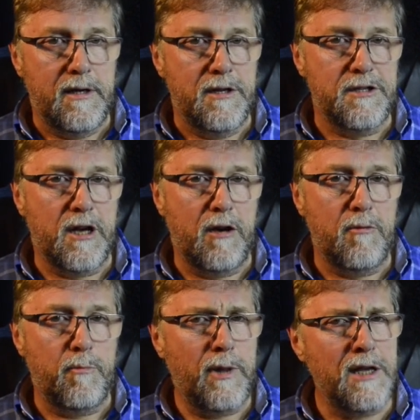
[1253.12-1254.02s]
So
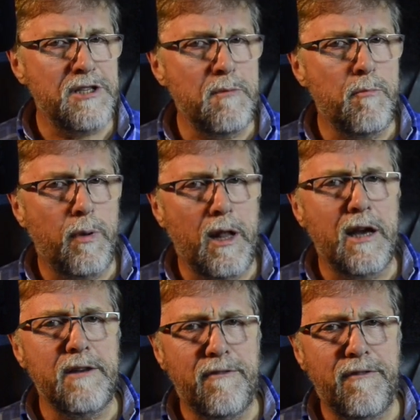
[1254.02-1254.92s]
placing
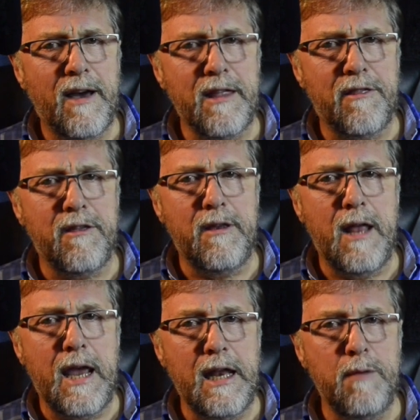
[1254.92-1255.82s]
blind faith in
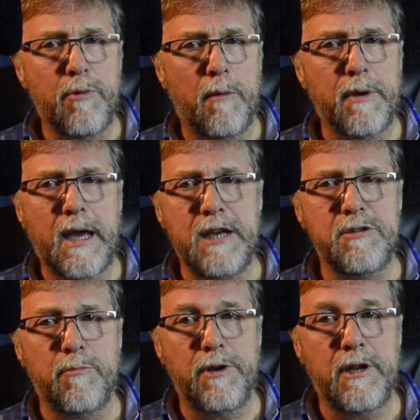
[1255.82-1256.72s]
any
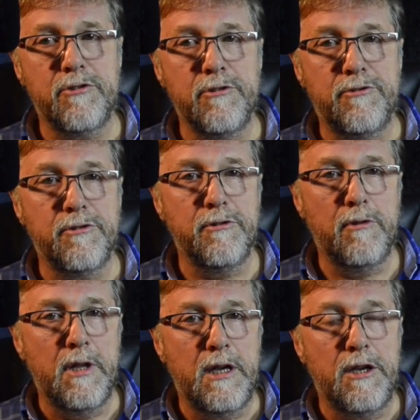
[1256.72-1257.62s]
propagation prediction
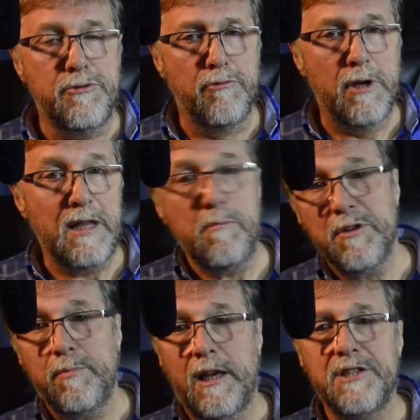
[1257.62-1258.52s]
tool is really
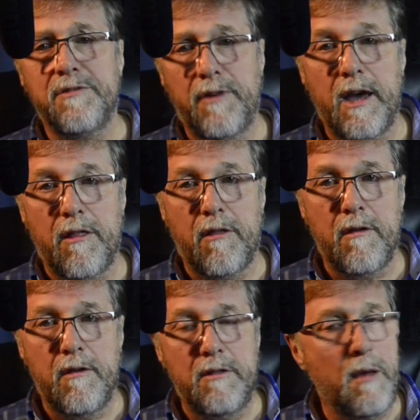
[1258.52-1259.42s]
misplaced faith,
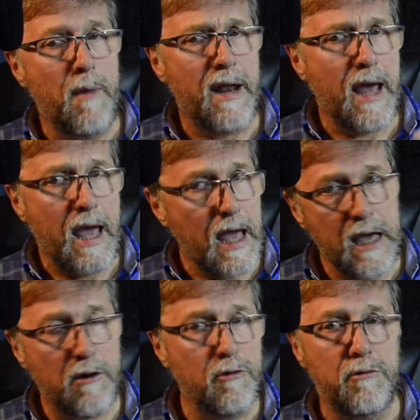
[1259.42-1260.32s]
no matter
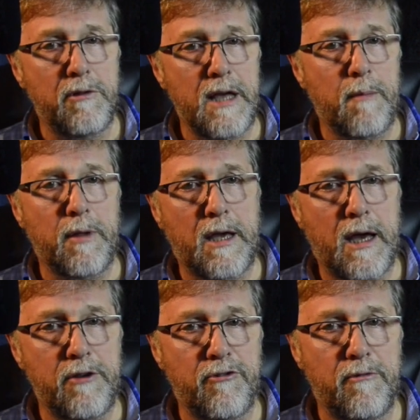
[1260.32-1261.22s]
how good the
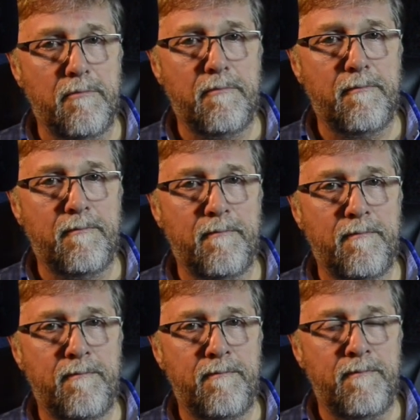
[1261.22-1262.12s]
application.
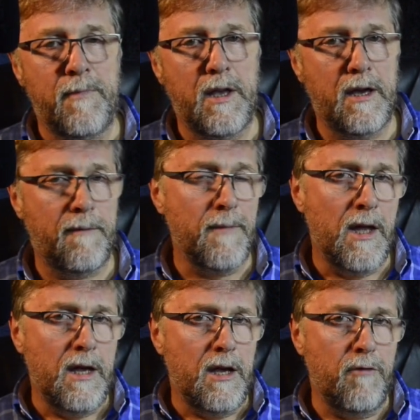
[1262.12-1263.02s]
Now,
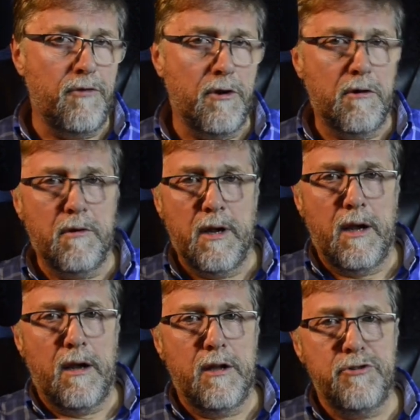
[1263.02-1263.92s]
if your
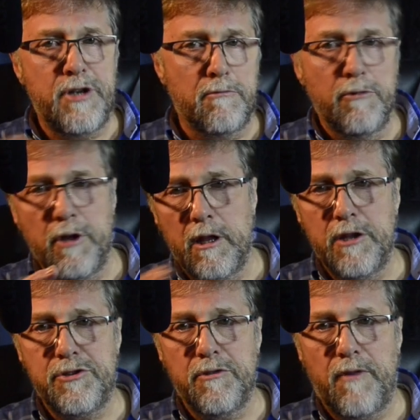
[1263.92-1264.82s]
general
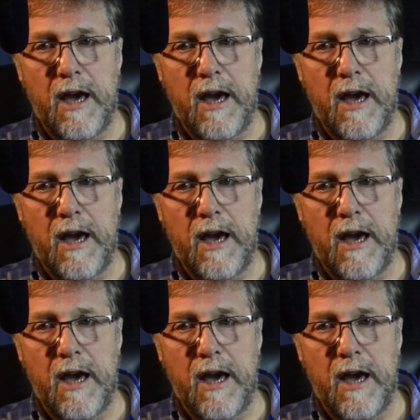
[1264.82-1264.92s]
knowledge of